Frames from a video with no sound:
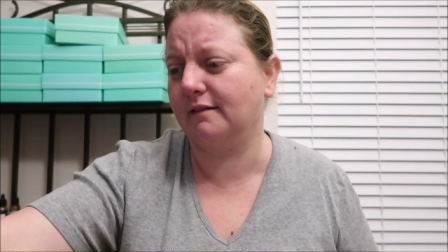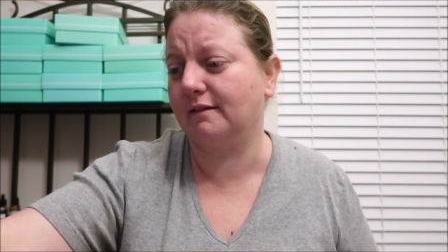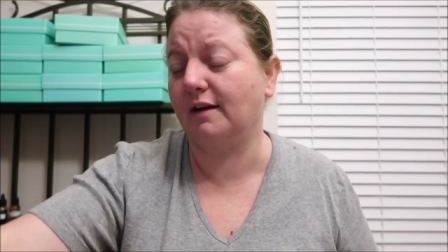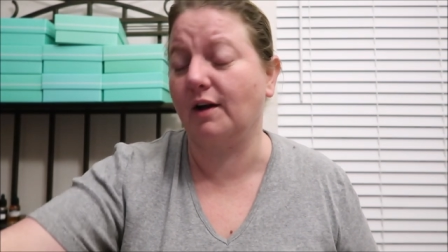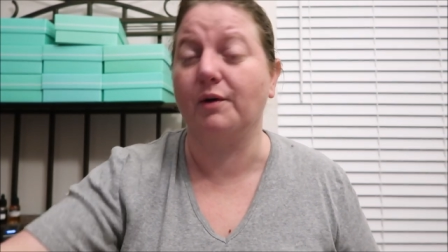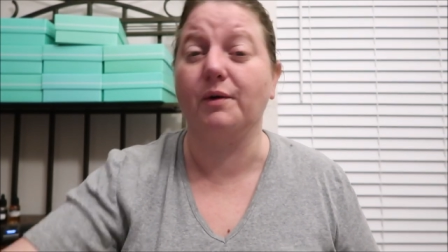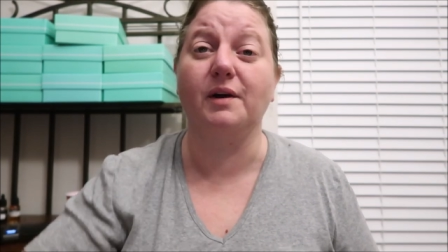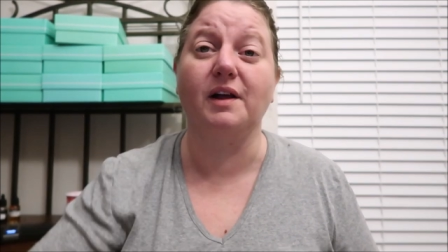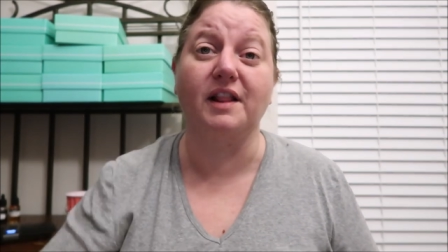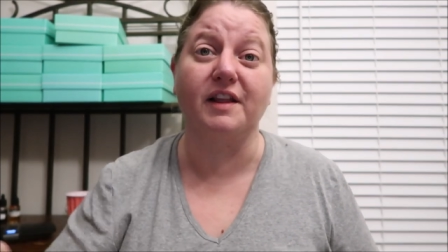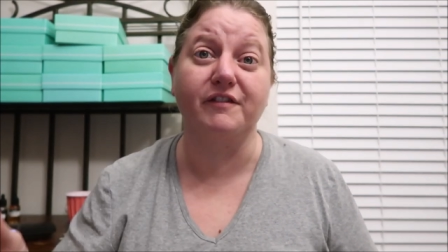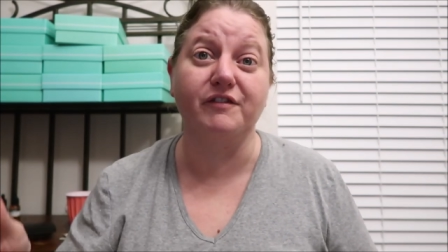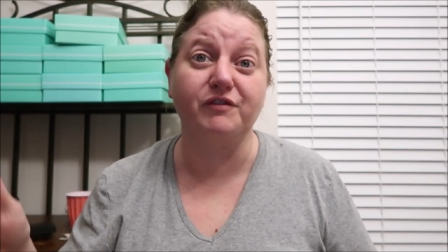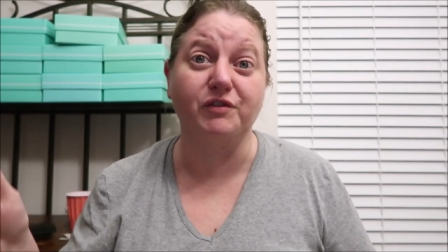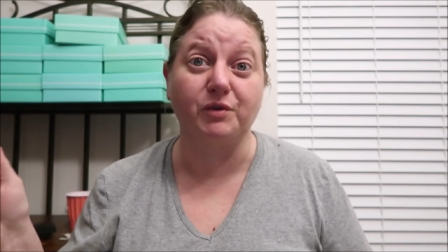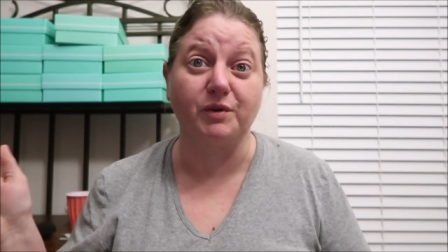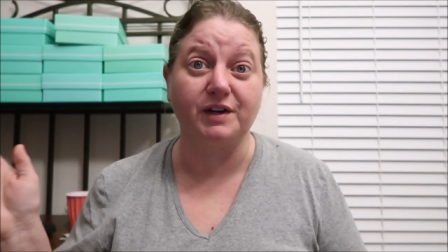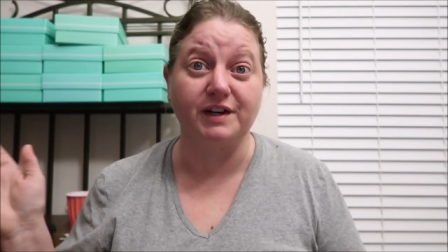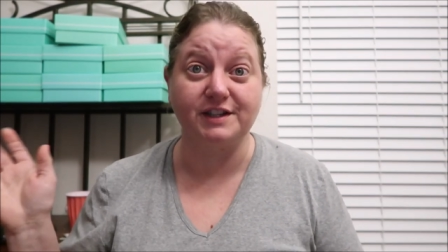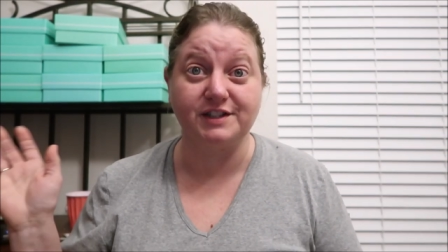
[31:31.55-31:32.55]
Oh,
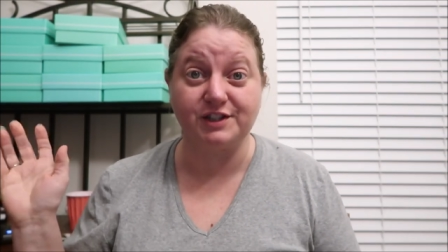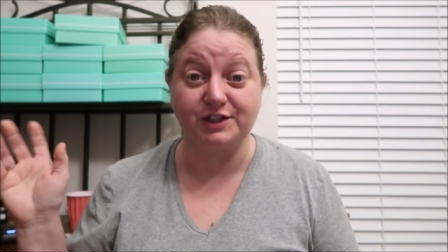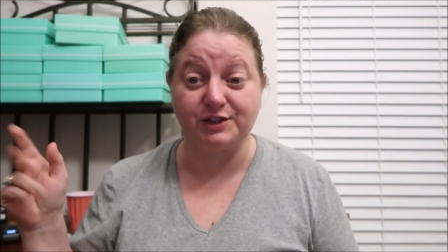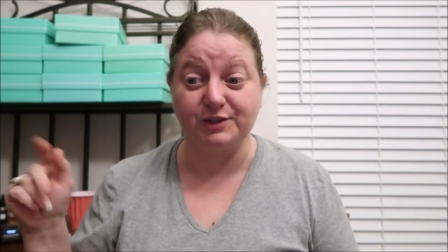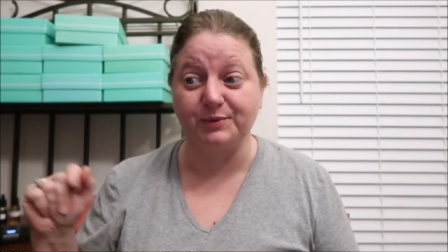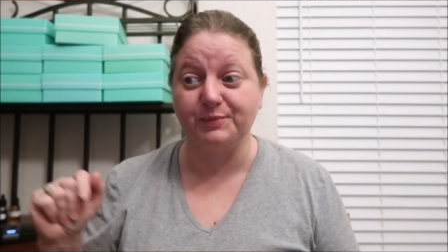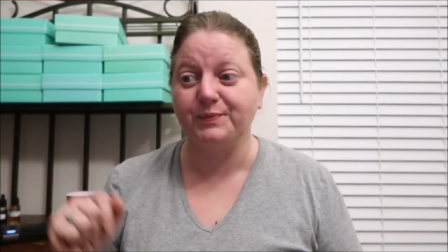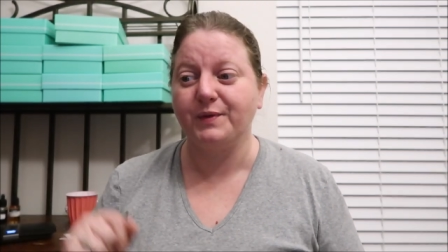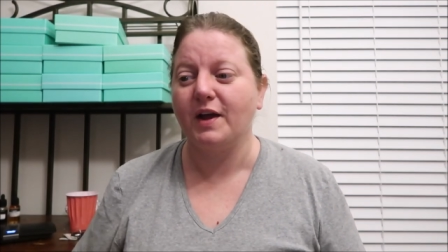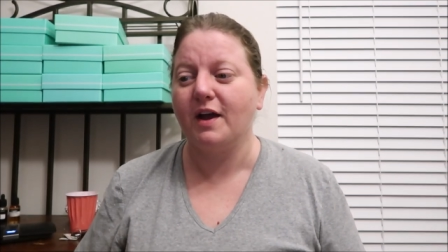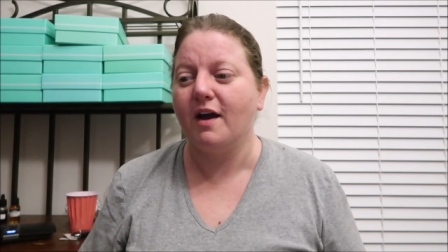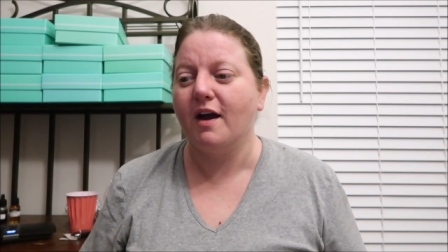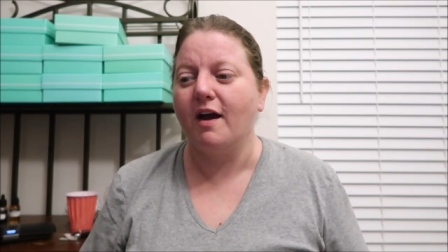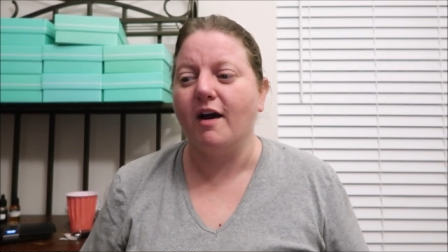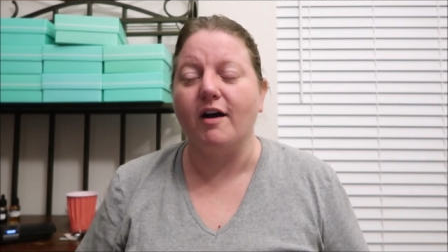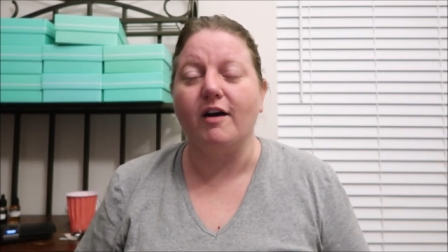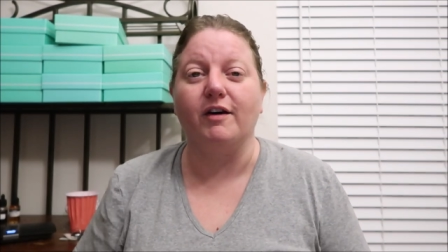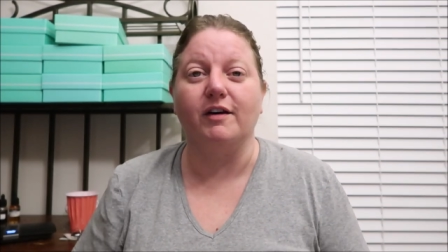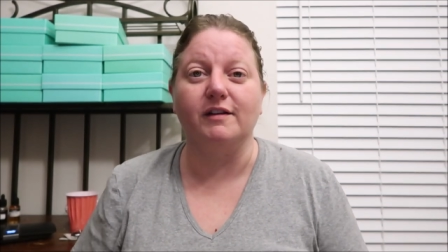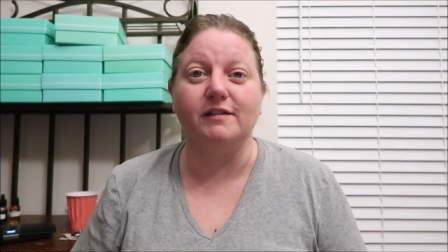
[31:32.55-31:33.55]
11.42
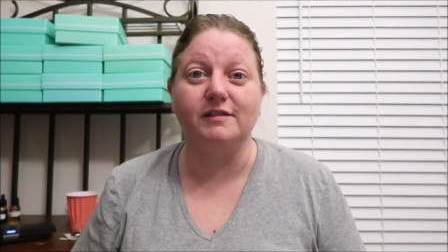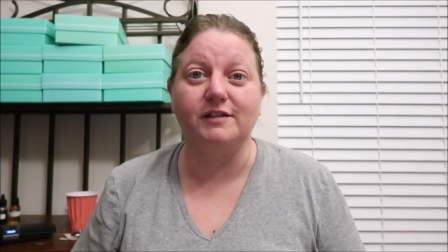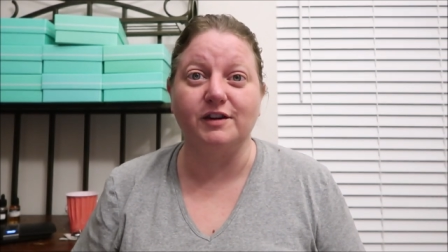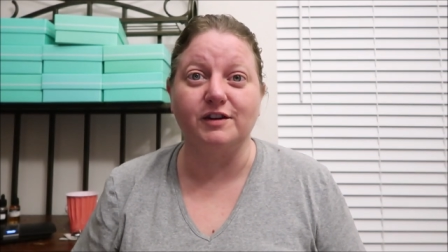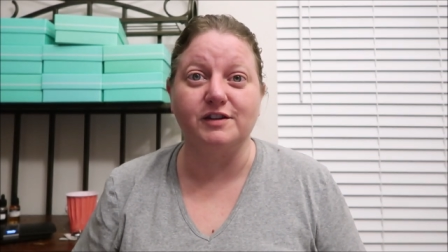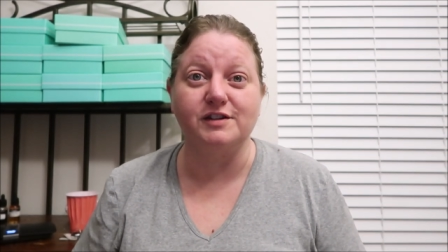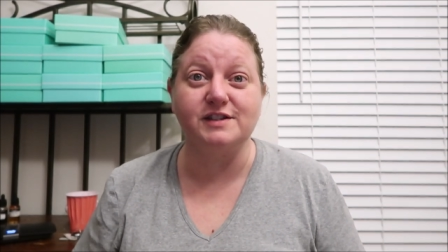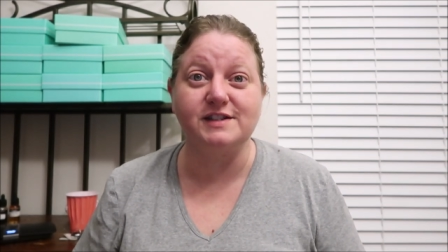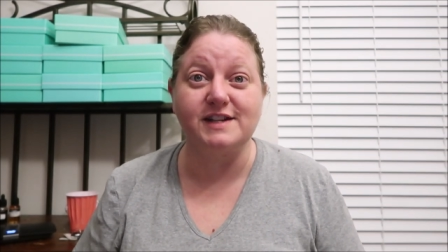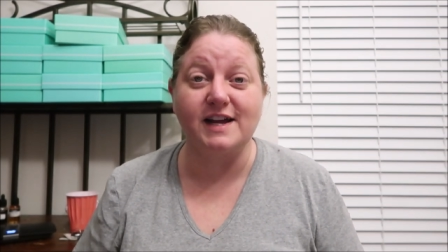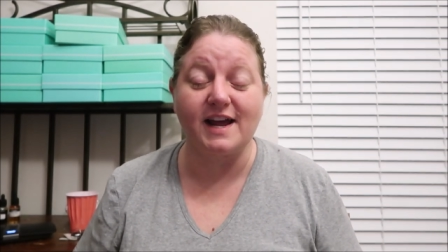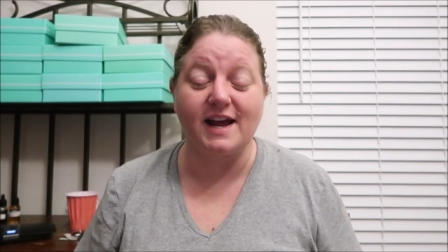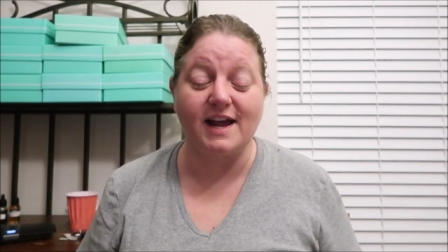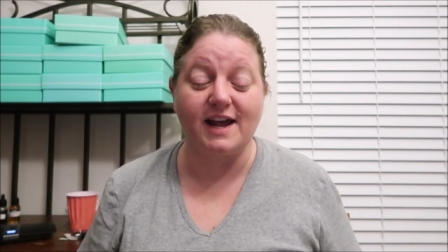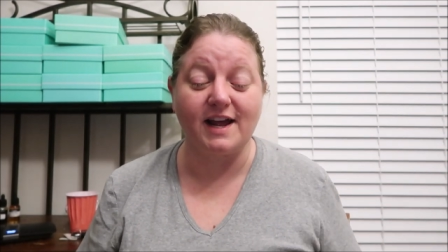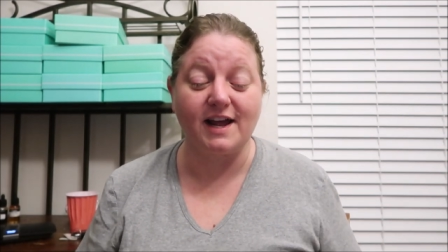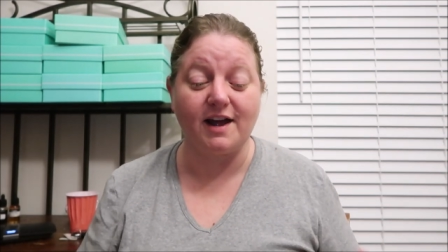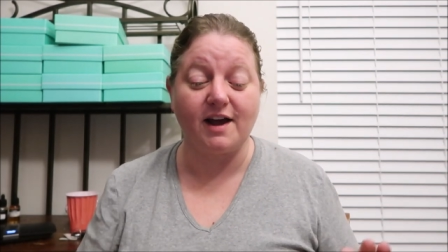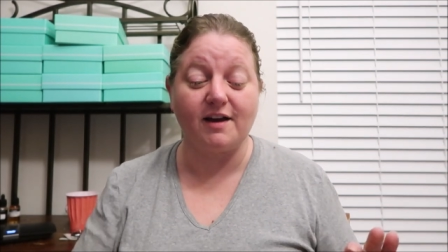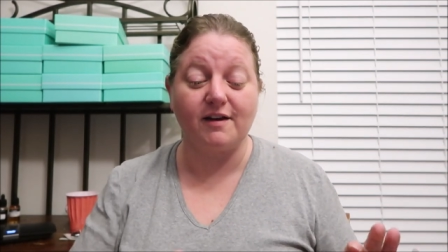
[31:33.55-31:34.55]
on
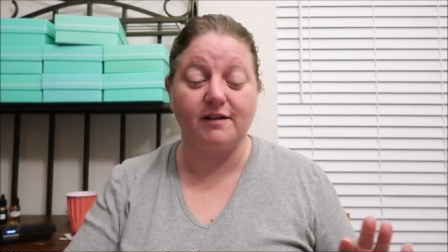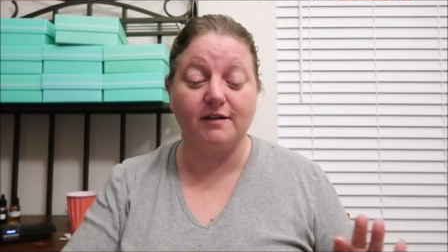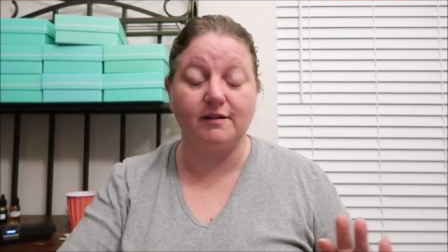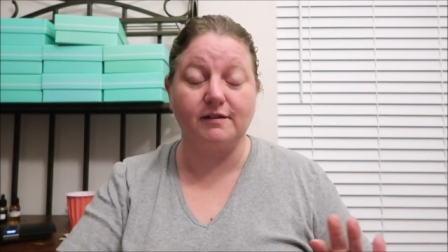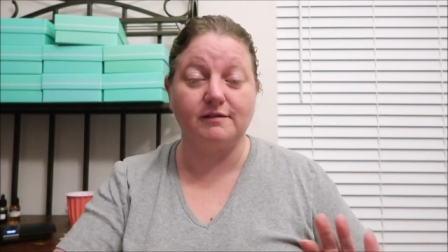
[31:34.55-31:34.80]
Thursday,